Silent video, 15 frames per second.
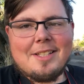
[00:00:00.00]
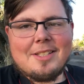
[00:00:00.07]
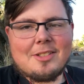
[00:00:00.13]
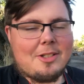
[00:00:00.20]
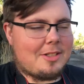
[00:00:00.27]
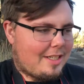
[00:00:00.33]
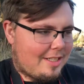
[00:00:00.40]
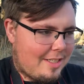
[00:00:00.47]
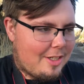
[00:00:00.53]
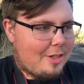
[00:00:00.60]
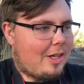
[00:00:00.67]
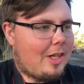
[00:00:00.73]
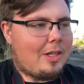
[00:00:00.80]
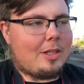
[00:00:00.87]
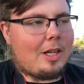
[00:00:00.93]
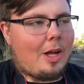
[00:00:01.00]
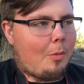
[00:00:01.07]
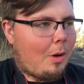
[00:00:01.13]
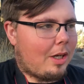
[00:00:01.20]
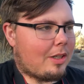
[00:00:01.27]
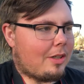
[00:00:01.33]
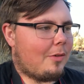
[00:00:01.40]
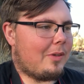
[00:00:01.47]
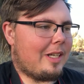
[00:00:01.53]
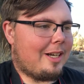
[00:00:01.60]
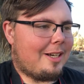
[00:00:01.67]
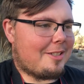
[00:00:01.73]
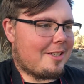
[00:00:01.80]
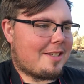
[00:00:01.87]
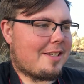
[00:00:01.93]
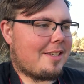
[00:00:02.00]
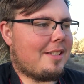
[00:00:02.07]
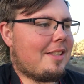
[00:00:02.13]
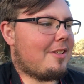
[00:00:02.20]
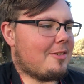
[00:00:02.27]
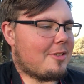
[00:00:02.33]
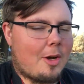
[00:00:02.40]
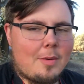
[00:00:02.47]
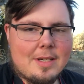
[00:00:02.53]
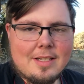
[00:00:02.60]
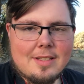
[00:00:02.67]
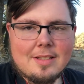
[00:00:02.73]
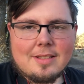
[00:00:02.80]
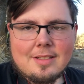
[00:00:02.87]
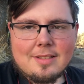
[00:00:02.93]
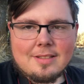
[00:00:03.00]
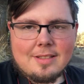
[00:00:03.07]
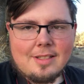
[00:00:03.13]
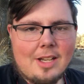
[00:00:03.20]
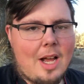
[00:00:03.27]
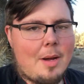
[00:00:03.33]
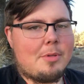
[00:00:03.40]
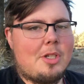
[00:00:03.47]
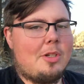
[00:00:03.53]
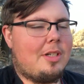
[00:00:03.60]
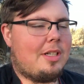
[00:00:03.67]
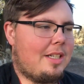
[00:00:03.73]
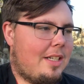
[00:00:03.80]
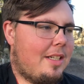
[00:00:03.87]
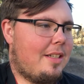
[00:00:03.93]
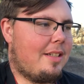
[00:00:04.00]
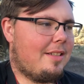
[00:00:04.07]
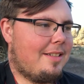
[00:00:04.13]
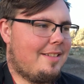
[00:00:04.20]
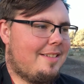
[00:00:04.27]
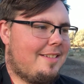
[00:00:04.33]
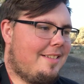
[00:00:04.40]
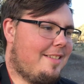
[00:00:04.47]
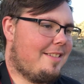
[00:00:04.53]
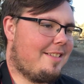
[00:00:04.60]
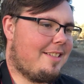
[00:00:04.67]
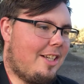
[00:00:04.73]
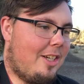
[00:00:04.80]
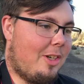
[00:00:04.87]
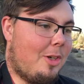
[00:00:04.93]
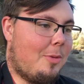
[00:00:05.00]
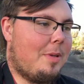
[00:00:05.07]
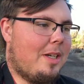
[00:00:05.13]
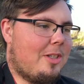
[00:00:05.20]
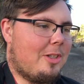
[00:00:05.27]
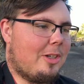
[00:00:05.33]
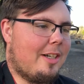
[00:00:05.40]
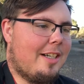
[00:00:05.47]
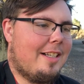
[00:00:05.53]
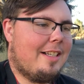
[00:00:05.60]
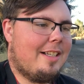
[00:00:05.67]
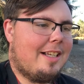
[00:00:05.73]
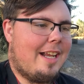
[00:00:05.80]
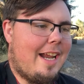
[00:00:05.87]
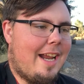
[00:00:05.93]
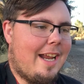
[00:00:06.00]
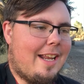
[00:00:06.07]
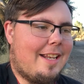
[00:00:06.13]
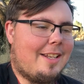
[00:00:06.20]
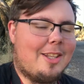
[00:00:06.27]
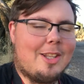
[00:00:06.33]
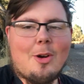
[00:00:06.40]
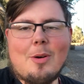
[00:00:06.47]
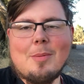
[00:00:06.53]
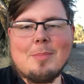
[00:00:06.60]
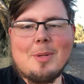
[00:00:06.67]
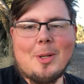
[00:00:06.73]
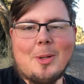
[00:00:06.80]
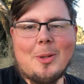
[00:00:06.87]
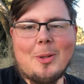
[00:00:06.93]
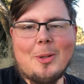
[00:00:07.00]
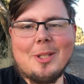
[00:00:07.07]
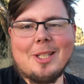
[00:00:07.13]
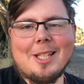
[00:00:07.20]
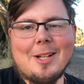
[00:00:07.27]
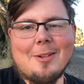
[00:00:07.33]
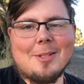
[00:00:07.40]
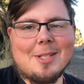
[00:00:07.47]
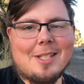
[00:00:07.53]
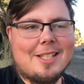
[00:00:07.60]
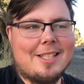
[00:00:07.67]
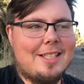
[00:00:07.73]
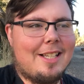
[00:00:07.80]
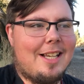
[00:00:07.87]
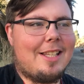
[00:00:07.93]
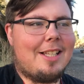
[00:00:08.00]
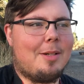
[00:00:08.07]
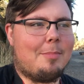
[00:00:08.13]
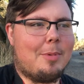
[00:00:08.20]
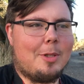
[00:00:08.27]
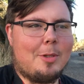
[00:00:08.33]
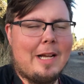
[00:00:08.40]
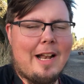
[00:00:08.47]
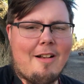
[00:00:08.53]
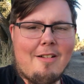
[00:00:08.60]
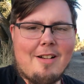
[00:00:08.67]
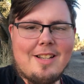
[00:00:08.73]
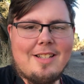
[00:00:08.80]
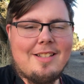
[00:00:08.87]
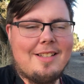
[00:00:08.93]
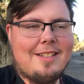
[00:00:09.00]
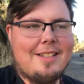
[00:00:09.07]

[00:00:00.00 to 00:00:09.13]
So I was like, I'll walk over there. There's always an opportunity to get a good picture. And lo and behold, there was, I think, a blue heron,